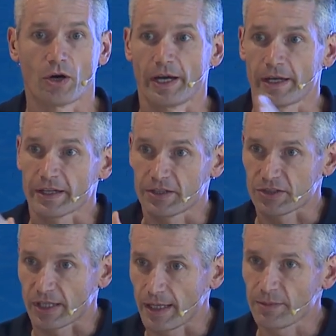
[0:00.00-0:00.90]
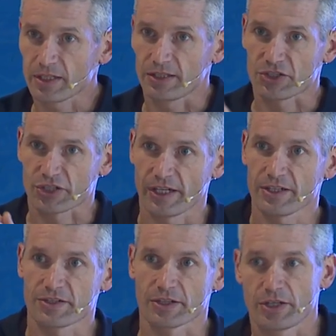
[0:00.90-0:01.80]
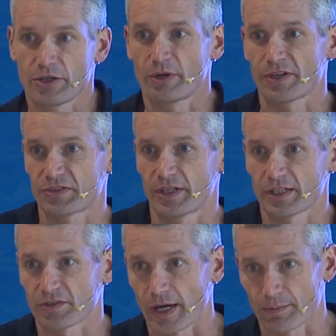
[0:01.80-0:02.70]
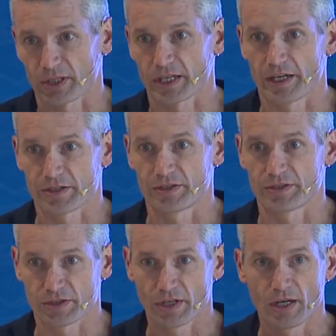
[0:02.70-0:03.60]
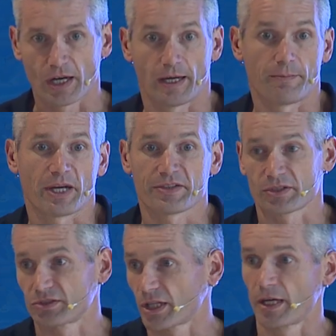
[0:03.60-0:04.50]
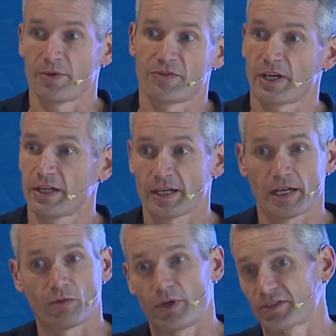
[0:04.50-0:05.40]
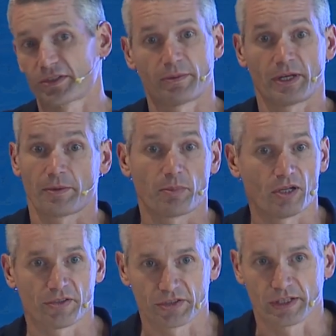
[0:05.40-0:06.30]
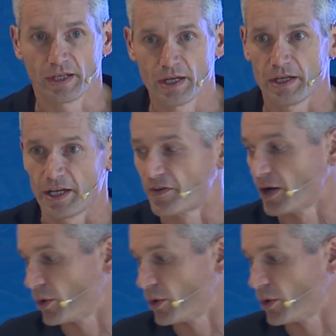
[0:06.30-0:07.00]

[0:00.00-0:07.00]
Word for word: and I could dynamically change the QoS settings for applications um, based on time of day, day of week, some other policy if I